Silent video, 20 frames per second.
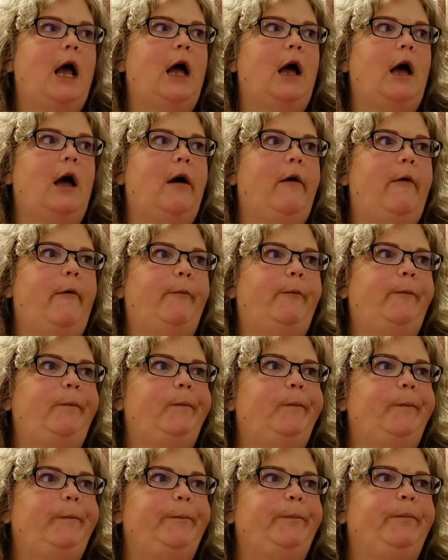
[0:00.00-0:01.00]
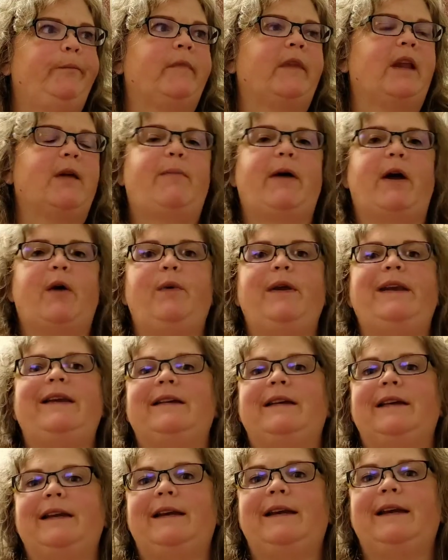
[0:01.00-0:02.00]
But we
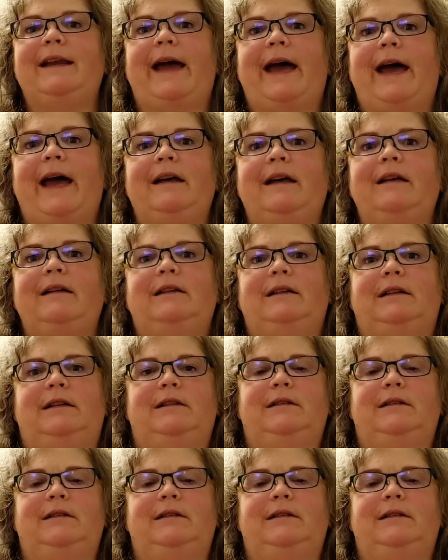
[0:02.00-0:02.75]
did get